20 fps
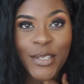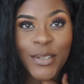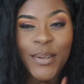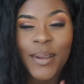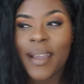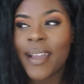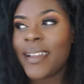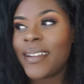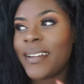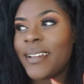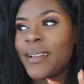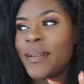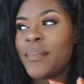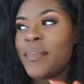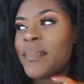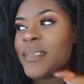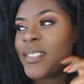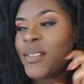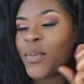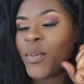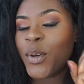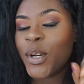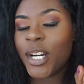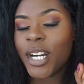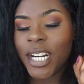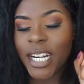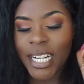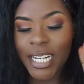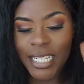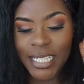two items
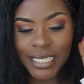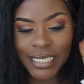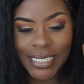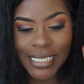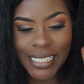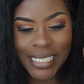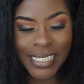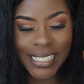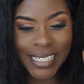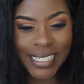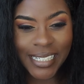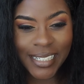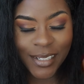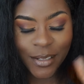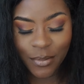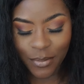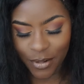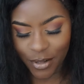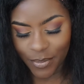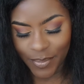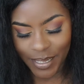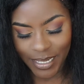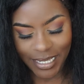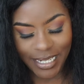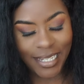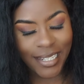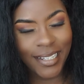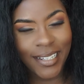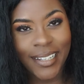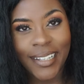were, oh my
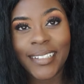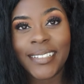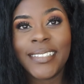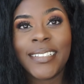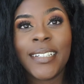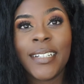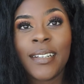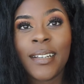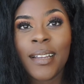God,